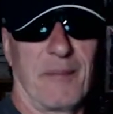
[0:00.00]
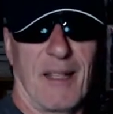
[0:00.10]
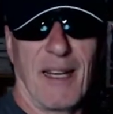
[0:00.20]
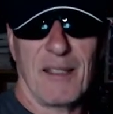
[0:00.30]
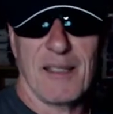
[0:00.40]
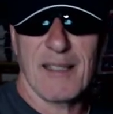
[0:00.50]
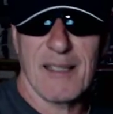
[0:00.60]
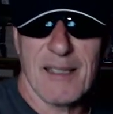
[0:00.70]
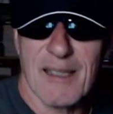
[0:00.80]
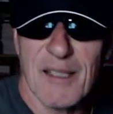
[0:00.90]

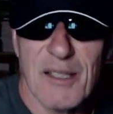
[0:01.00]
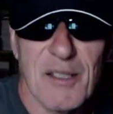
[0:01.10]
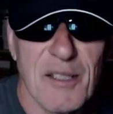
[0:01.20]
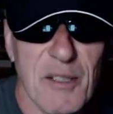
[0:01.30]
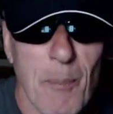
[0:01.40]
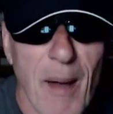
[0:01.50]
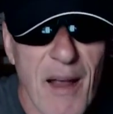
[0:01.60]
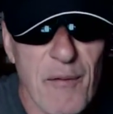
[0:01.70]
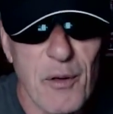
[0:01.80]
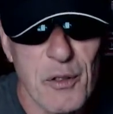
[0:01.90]
That's, this is just
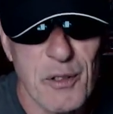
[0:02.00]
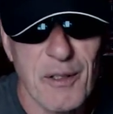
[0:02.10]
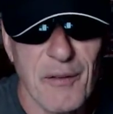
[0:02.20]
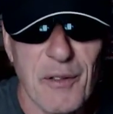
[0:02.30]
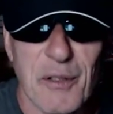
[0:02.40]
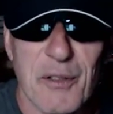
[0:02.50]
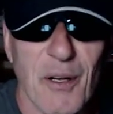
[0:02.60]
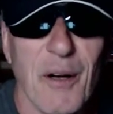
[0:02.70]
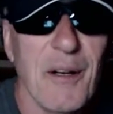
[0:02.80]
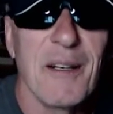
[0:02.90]
my version of this
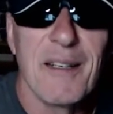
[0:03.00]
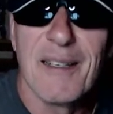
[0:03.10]
song.